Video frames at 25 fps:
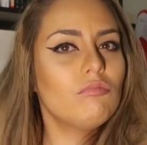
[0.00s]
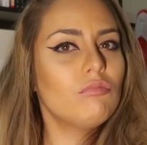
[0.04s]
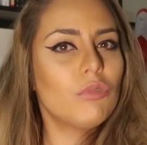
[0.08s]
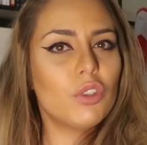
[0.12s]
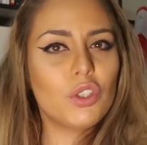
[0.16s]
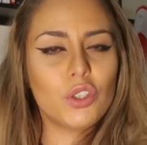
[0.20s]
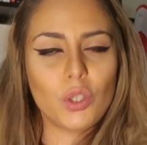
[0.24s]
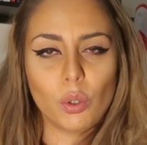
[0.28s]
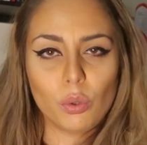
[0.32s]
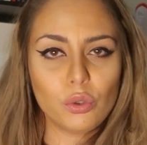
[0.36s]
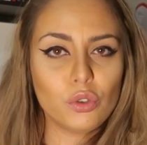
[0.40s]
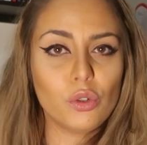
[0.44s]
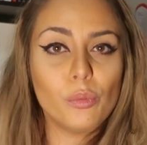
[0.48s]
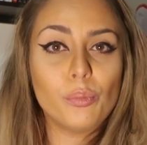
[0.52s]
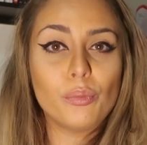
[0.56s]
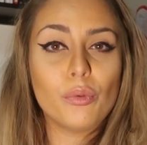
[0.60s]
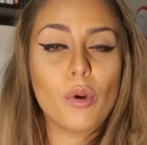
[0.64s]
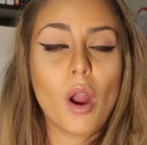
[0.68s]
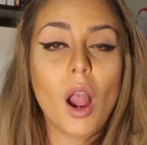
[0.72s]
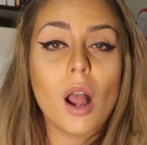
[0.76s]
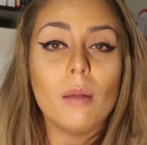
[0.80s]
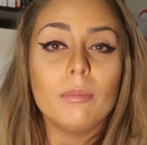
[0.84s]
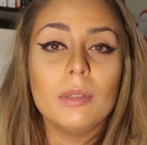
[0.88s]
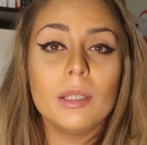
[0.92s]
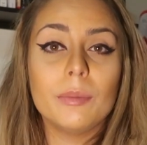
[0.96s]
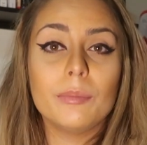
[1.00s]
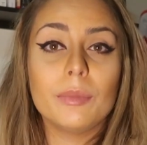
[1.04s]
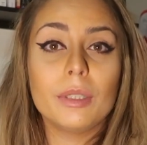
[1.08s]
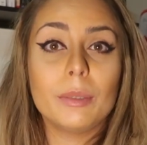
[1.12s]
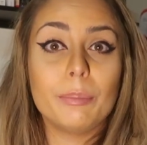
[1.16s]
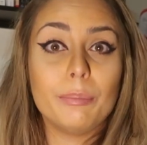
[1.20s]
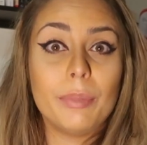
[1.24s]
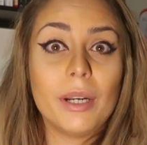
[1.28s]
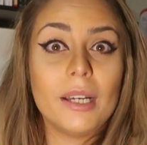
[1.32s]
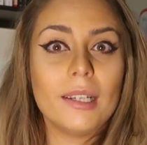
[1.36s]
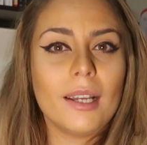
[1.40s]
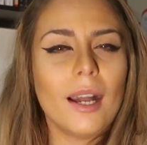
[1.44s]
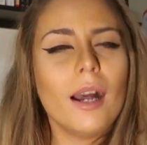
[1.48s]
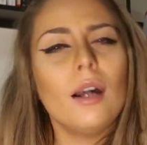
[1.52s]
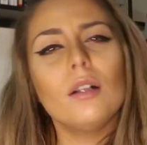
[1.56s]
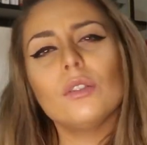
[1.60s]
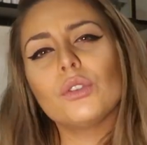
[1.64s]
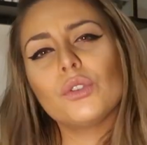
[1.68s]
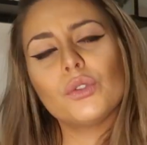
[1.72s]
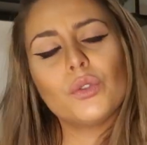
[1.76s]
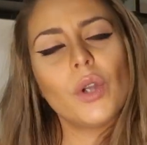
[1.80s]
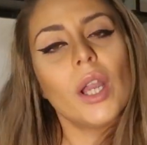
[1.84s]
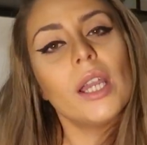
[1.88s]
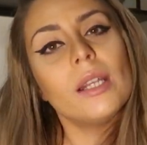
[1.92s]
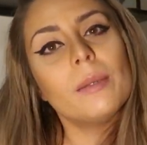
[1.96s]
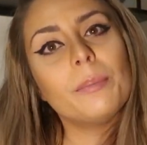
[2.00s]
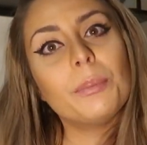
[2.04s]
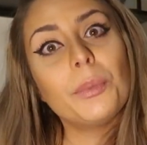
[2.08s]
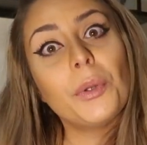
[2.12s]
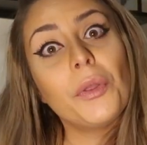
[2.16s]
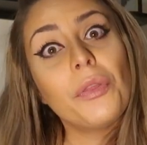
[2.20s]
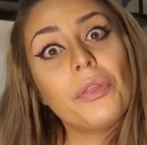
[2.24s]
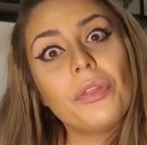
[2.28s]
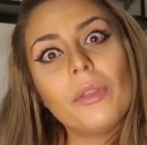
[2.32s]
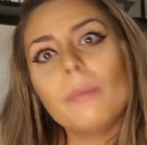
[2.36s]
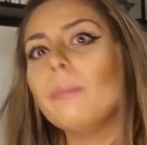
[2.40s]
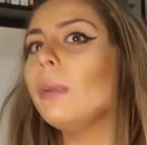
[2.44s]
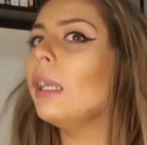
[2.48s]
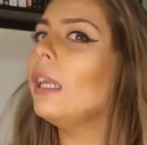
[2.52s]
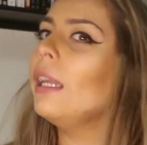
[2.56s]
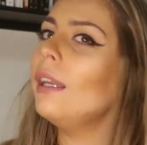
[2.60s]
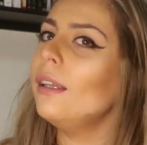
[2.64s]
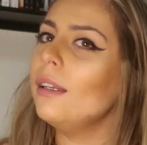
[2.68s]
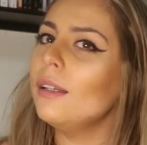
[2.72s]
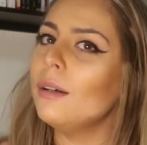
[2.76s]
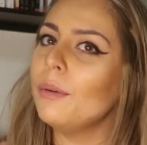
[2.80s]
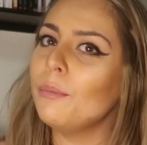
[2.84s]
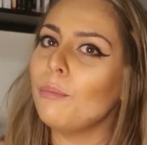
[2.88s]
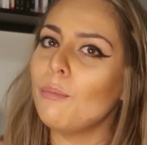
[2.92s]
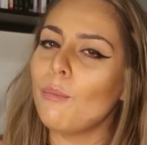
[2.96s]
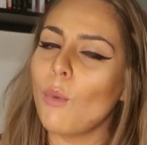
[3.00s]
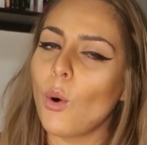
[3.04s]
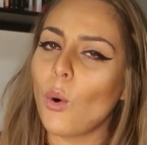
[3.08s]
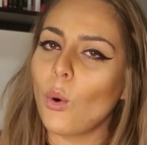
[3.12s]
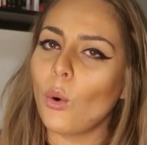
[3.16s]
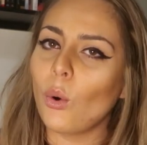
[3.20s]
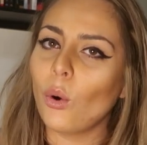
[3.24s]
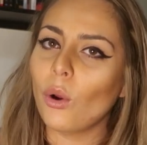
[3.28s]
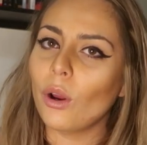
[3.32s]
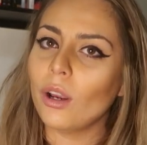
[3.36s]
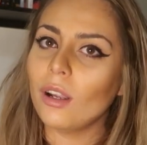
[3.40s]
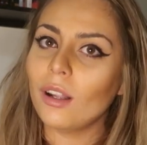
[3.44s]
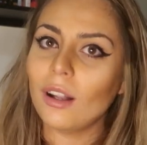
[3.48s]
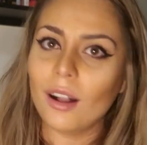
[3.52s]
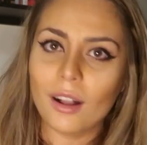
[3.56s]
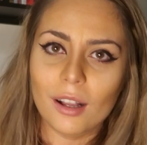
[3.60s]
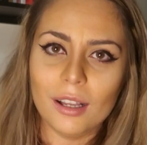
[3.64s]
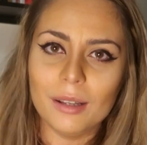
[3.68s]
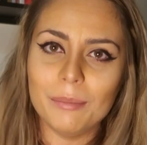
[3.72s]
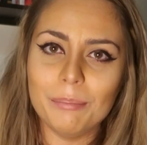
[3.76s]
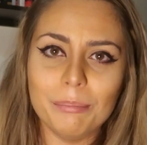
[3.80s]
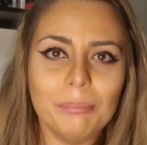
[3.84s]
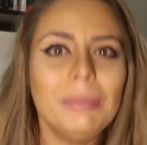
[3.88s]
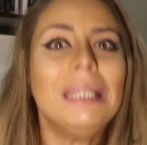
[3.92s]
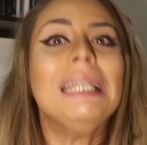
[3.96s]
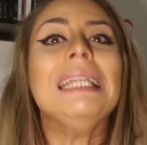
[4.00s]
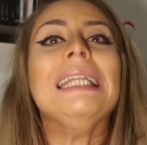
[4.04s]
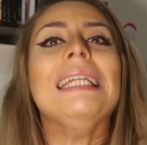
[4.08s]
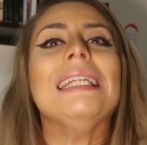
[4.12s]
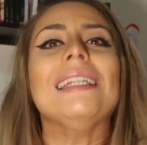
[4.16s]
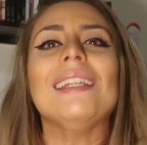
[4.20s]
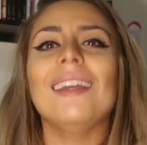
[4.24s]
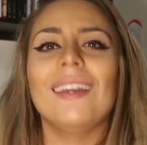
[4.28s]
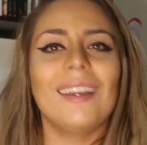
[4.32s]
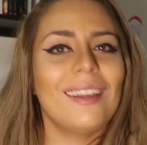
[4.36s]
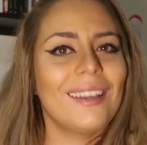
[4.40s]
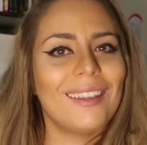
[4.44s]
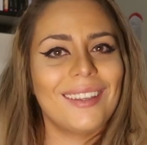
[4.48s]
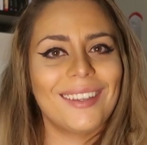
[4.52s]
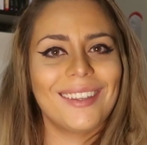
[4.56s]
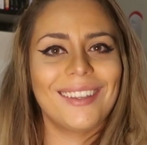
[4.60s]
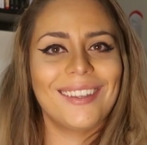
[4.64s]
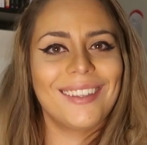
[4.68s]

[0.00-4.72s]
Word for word: Social problems, but I'll try to put them in a more comedic